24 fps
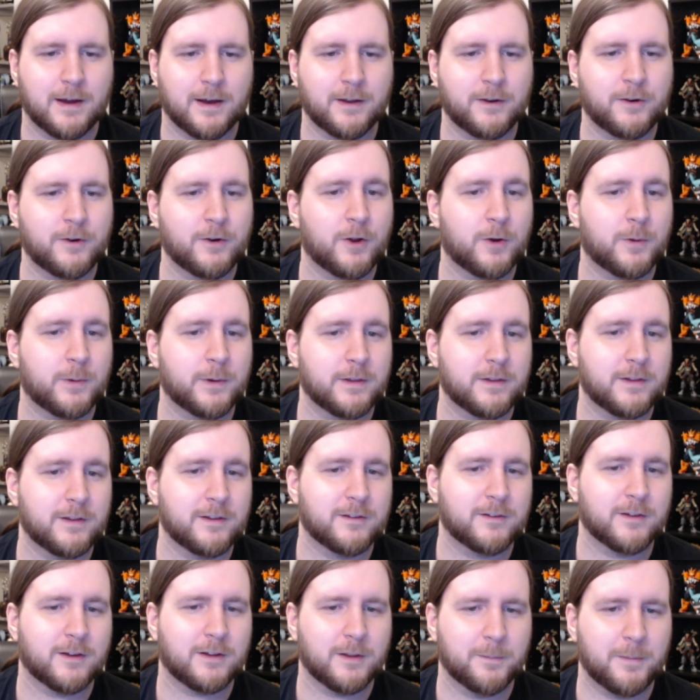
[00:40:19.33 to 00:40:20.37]
I don't know what this
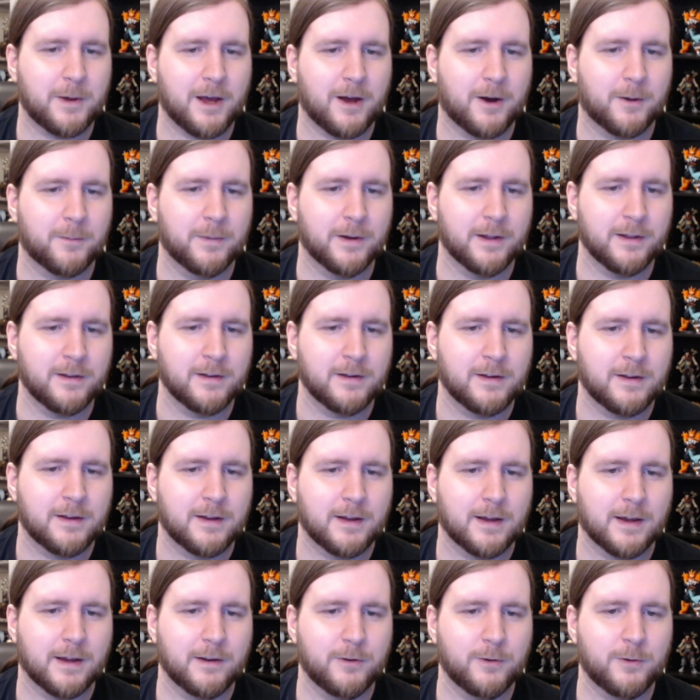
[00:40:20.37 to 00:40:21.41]
is all about, but
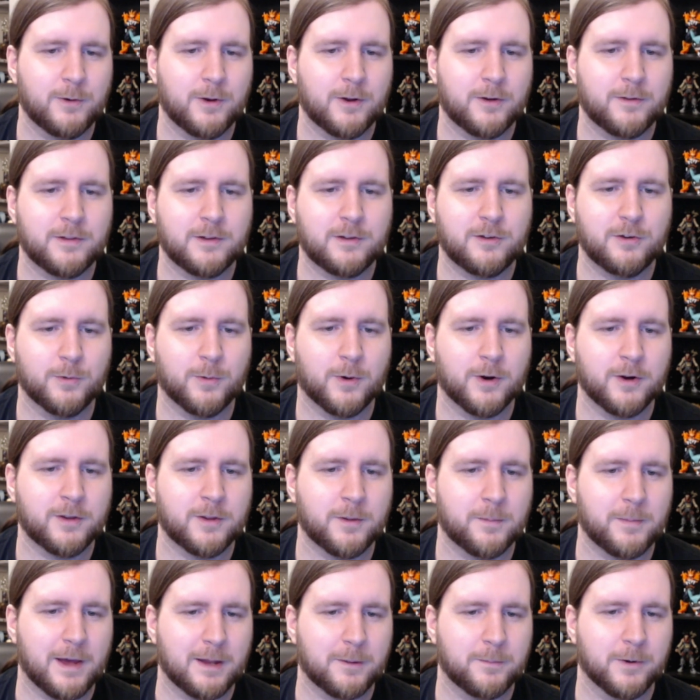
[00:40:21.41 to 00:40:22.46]
I do know that you aren't
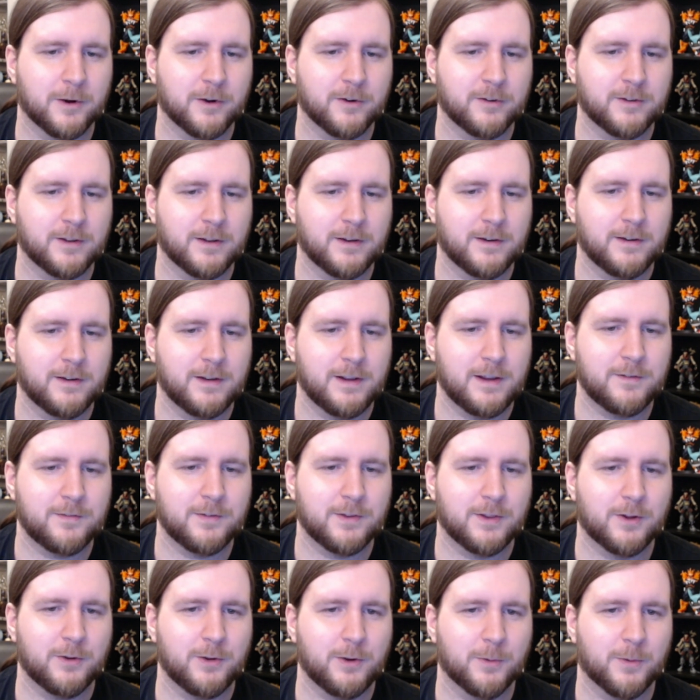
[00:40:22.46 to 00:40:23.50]
a bad person,
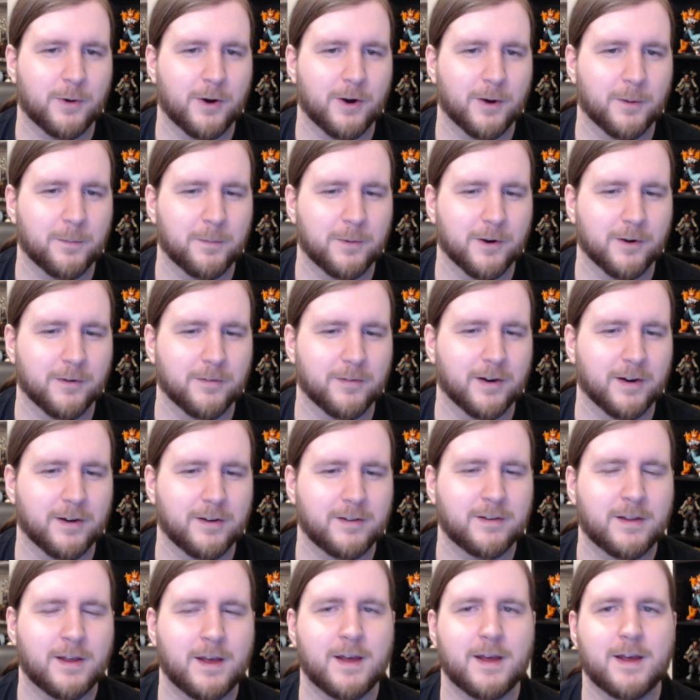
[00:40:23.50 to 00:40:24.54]
even though you are a
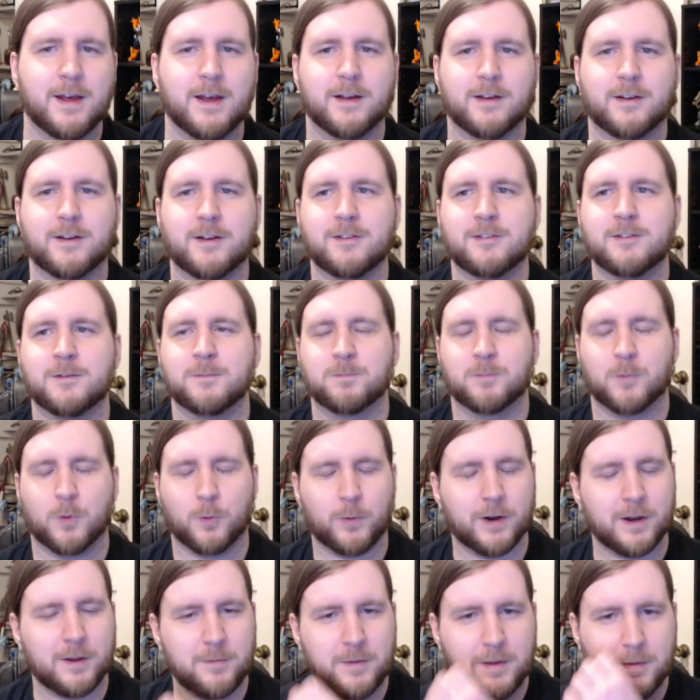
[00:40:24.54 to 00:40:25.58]
pervert. Because
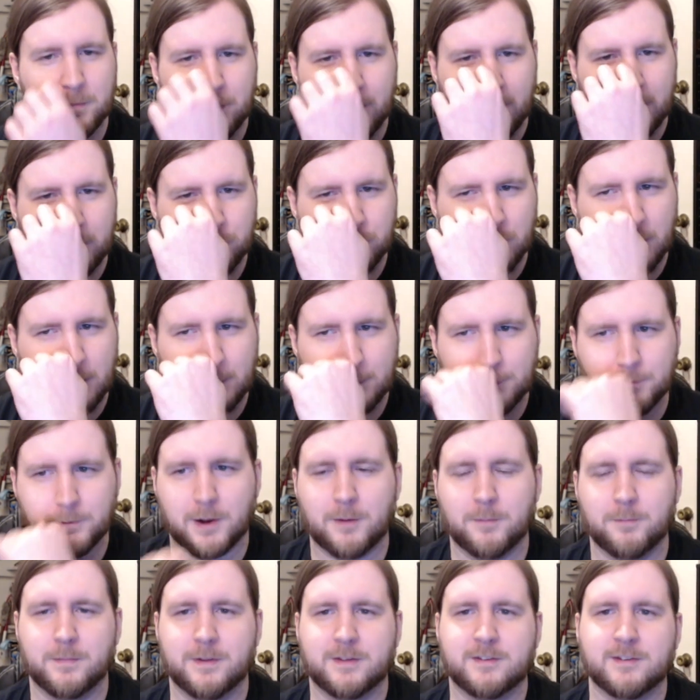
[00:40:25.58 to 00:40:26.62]
what I mean by a trolley
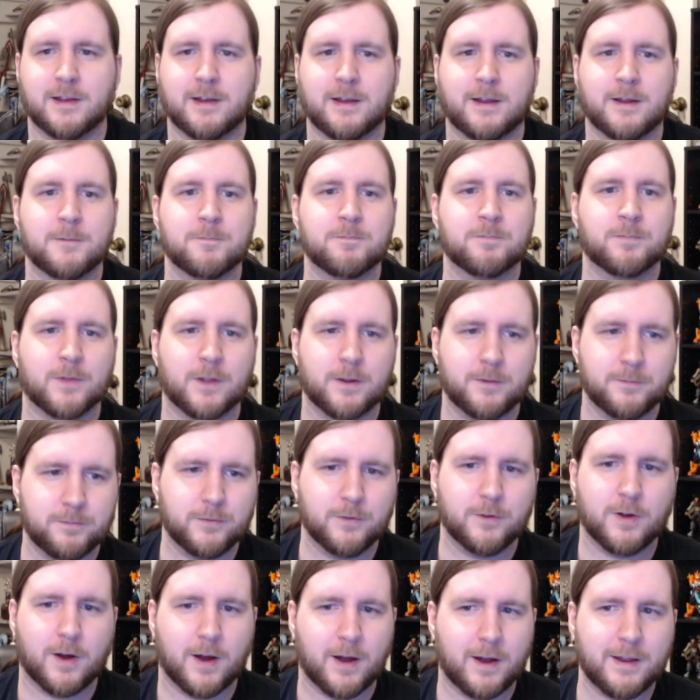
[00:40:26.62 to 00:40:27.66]
problem, it's like,
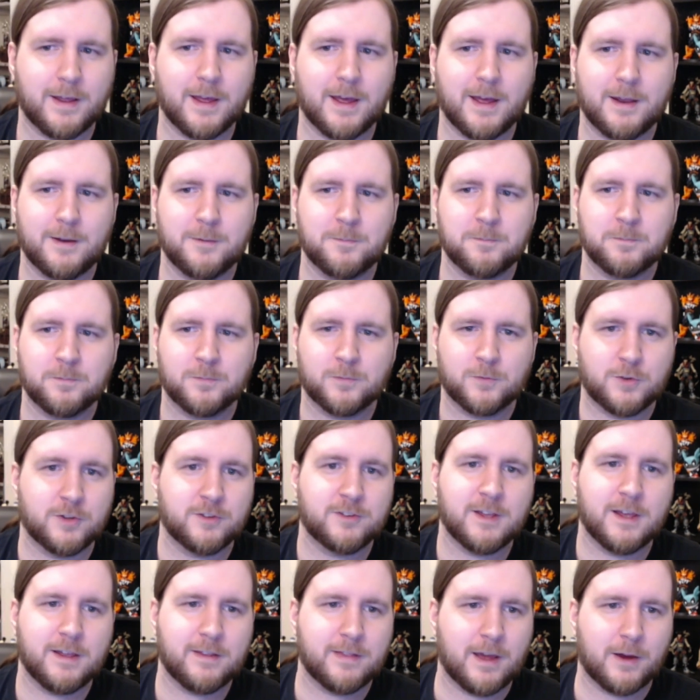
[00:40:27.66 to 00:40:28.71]
again, to
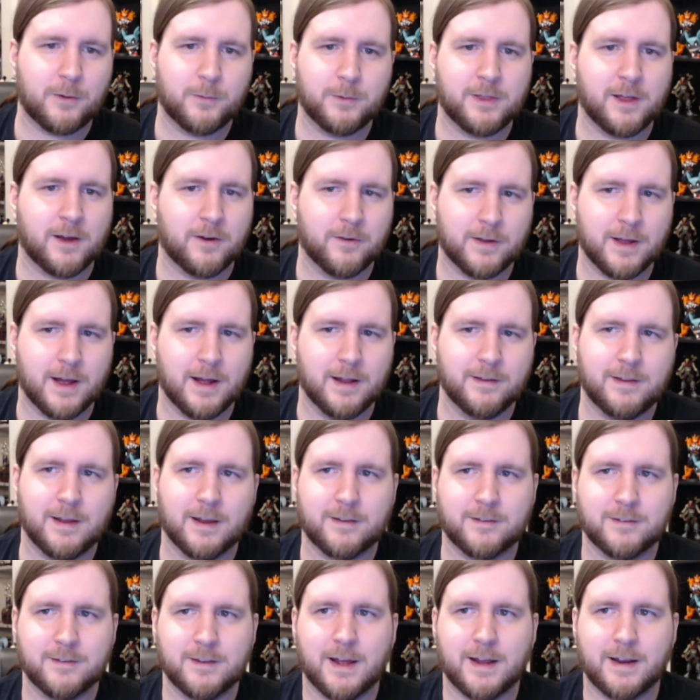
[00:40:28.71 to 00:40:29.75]
say that without
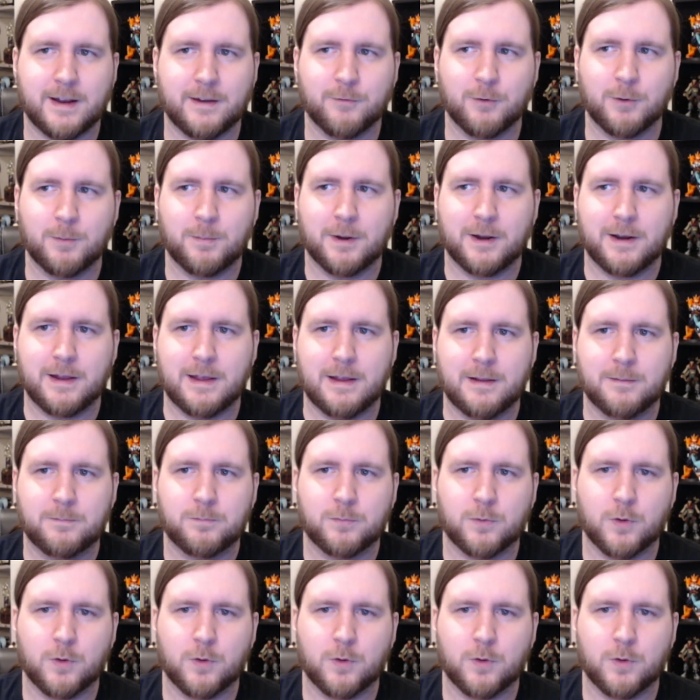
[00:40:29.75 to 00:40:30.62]
context, not everybody